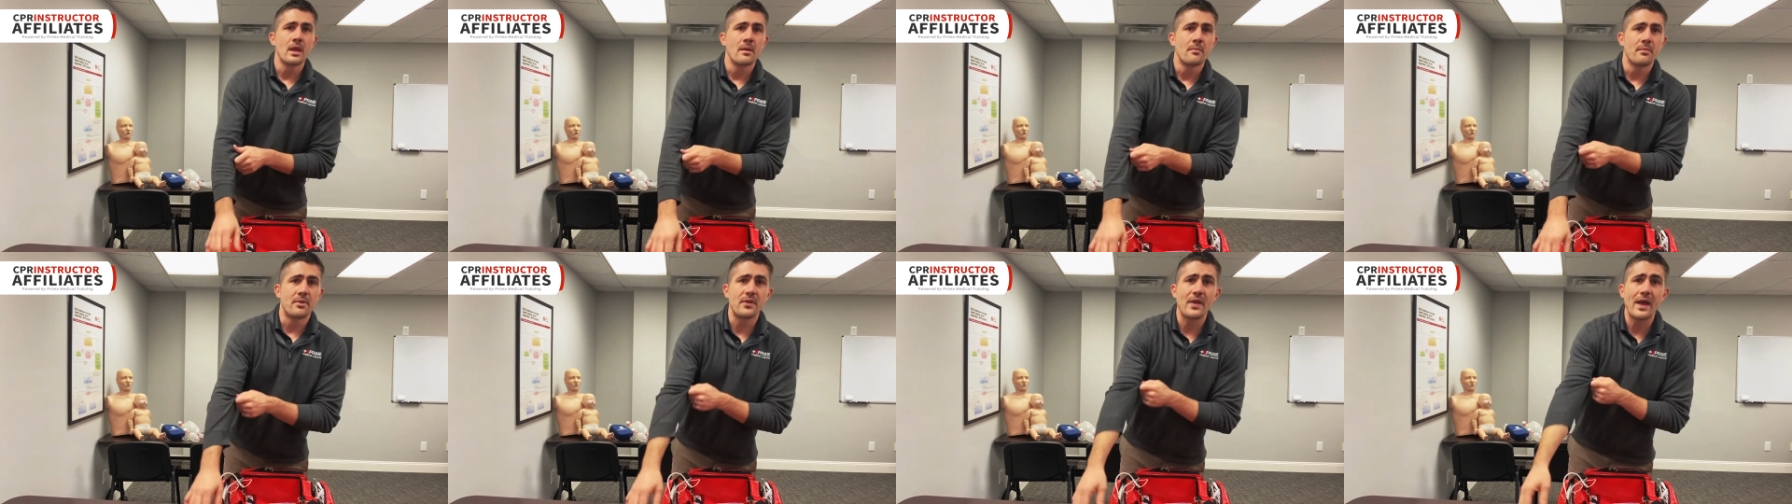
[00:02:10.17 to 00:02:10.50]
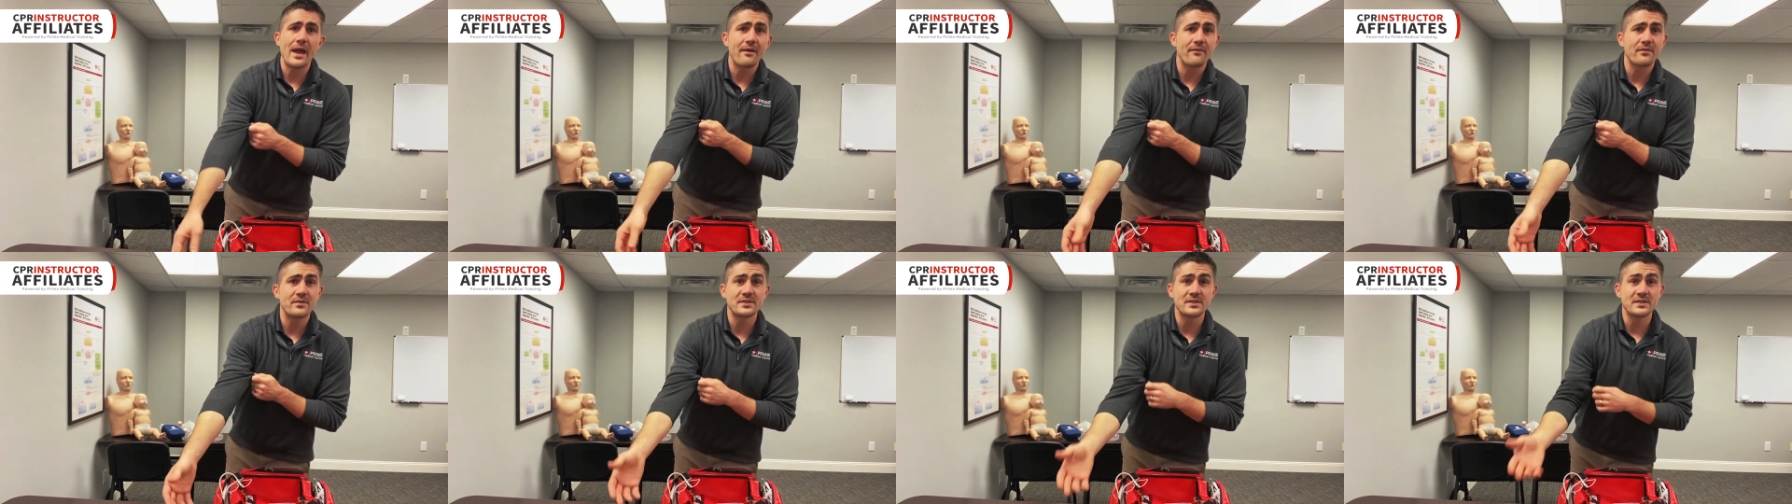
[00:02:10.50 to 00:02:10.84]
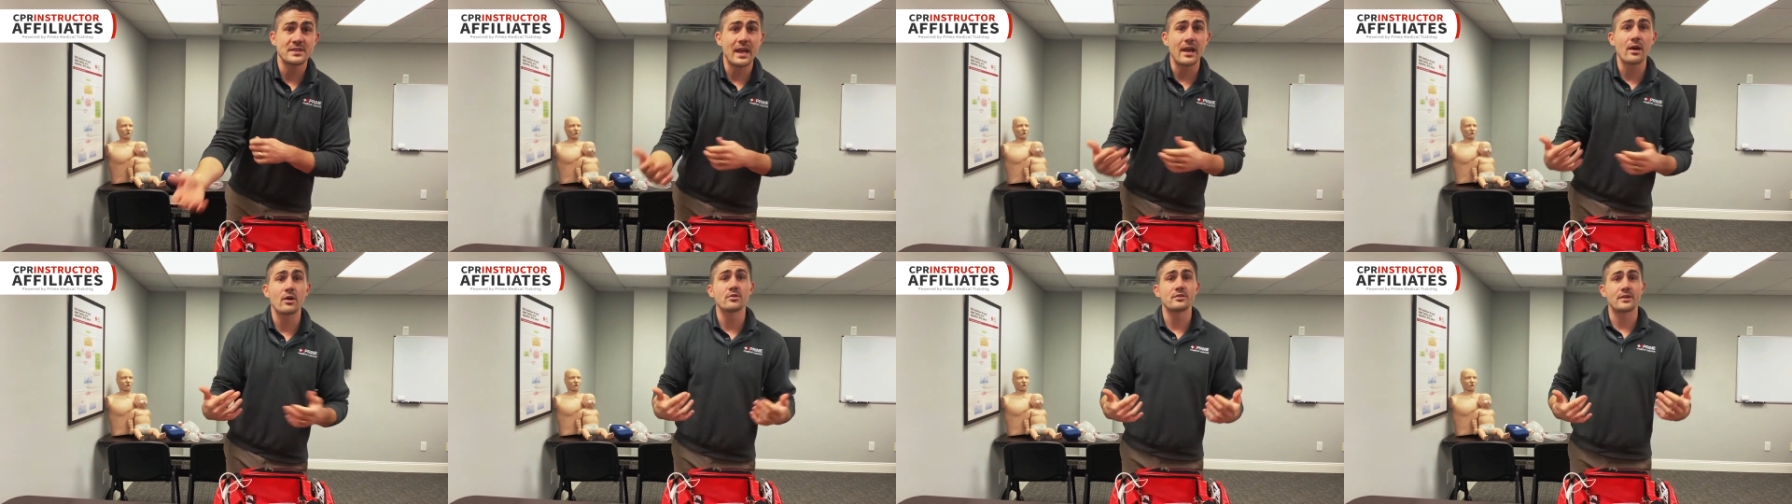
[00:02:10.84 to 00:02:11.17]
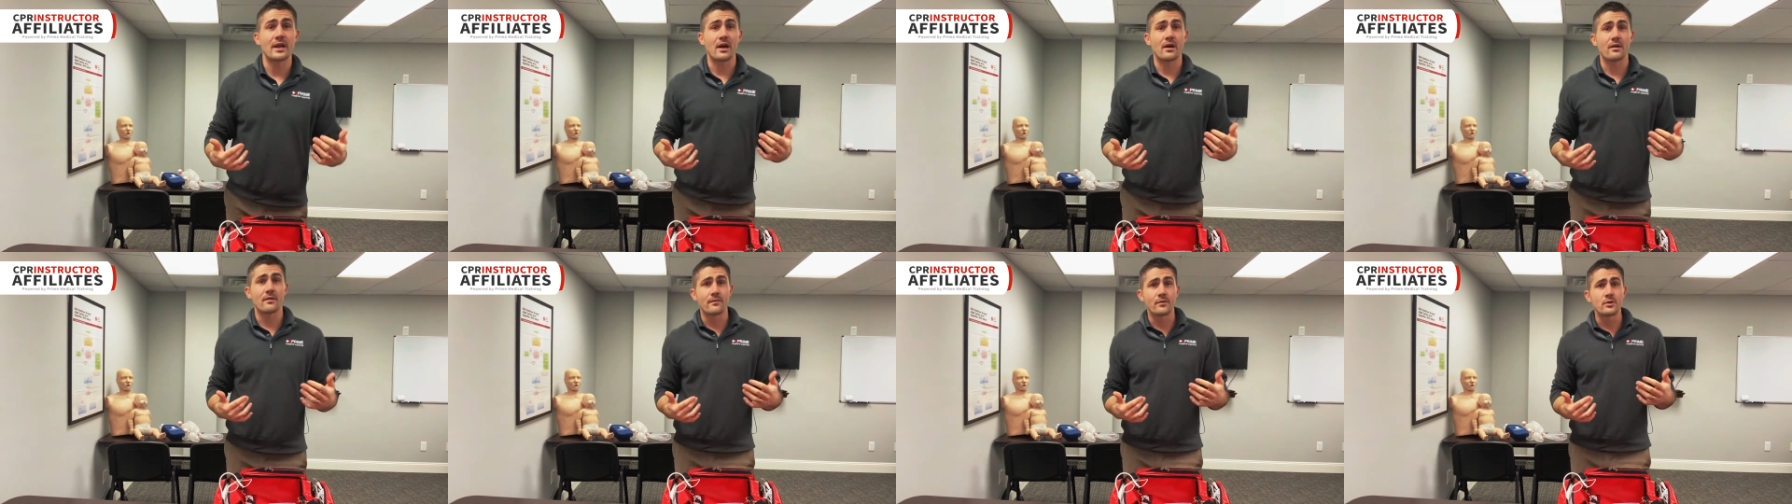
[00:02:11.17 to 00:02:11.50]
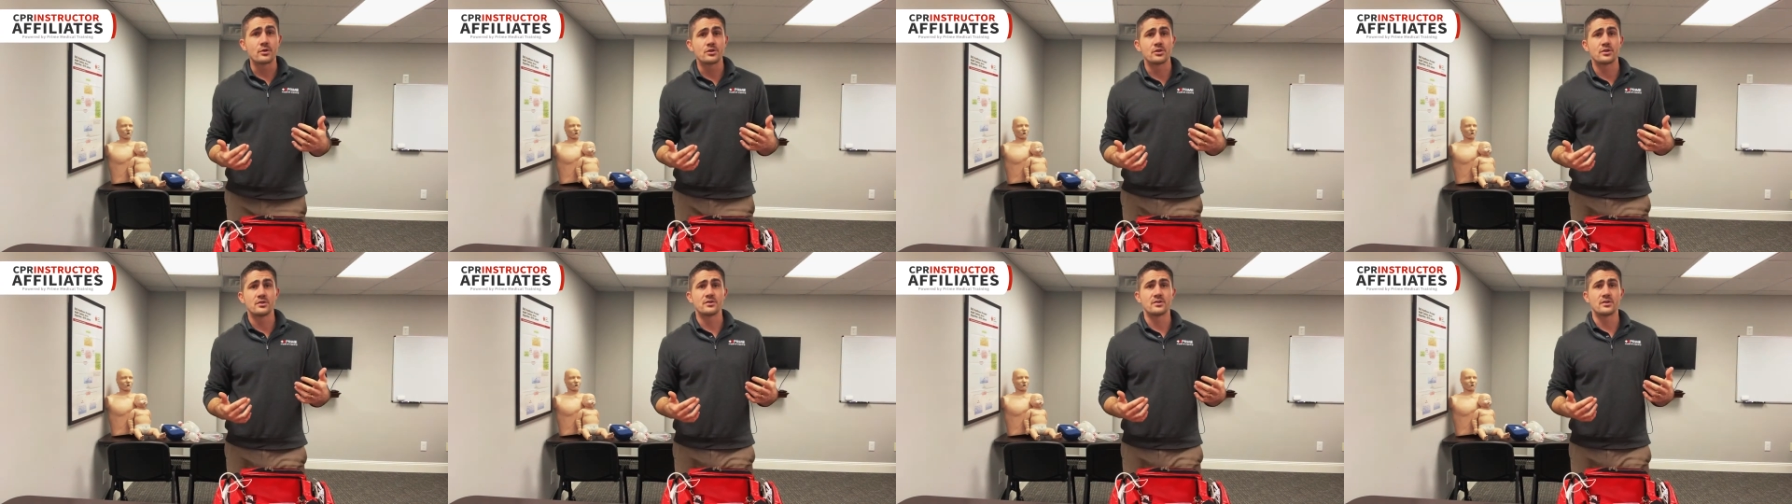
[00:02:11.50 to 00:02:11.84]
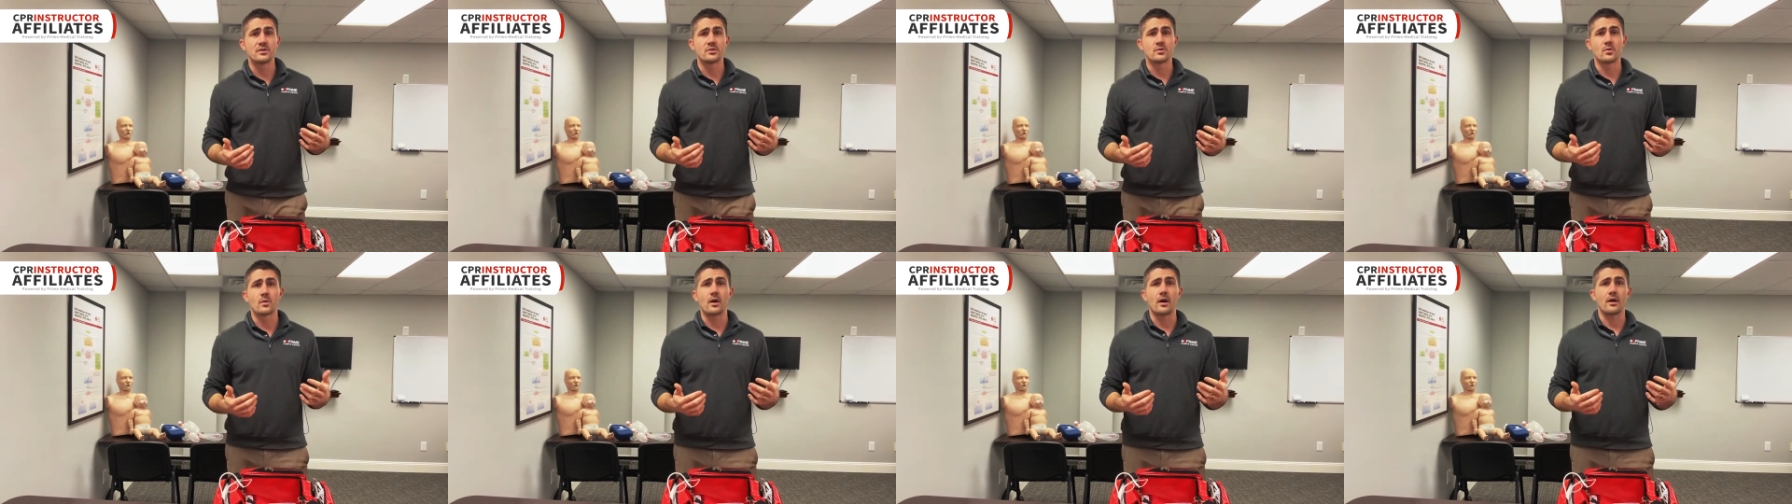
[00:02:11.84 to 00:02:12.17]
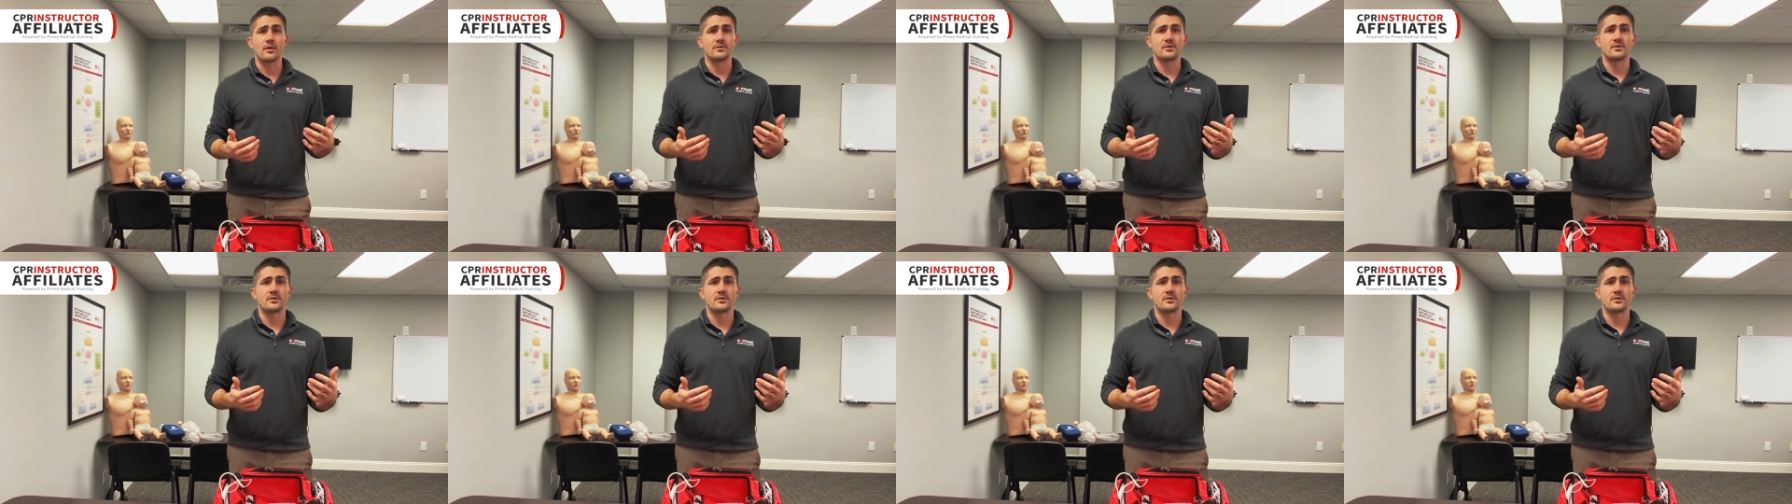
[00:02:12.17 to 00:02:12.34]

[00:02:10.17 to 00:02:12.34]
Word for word: but they have scaled down versions as well.